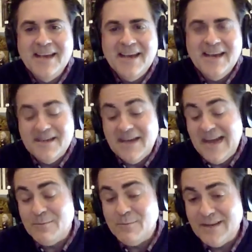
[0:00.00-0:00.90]

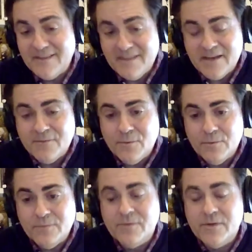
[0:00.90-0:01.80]
I'm really thankful
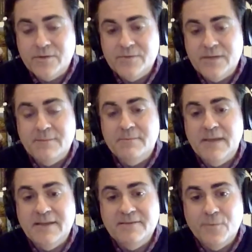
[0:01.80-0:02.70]
for you, Tim,
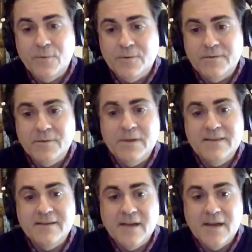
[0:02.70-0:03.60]
and for the way that
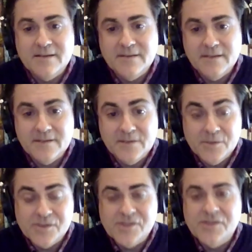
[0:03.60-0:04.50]
God
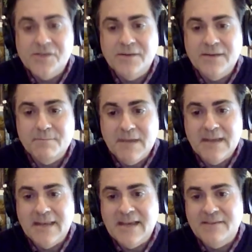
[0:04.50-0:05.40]
uses you in my
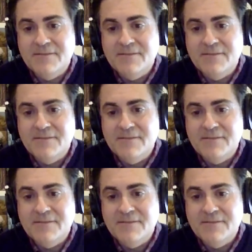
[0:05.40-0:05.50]
life.